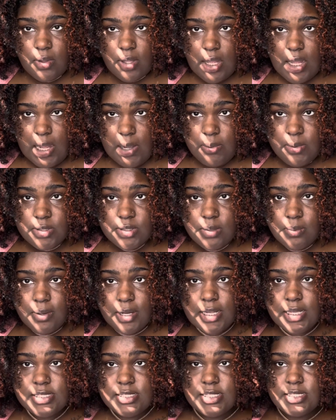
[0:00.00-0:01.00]
I want the
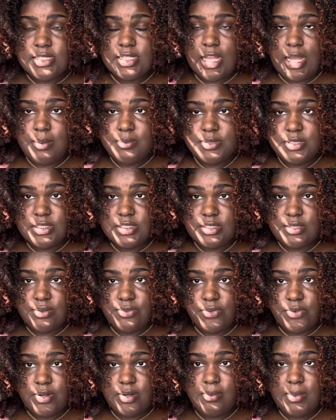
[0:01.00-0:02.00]
braids to stop just in the
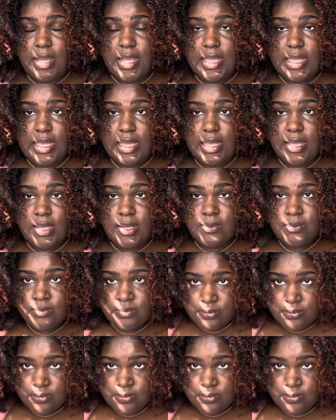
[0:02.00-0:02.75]
front of my head.